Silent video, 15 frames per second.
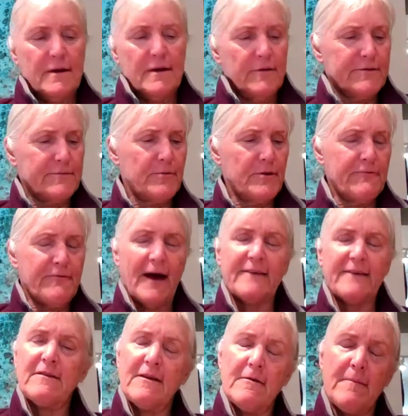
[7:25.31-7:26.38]
he was pretty
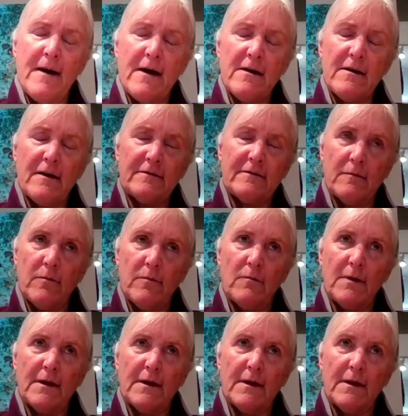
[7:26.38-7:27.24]
fascinated about it. I said, well,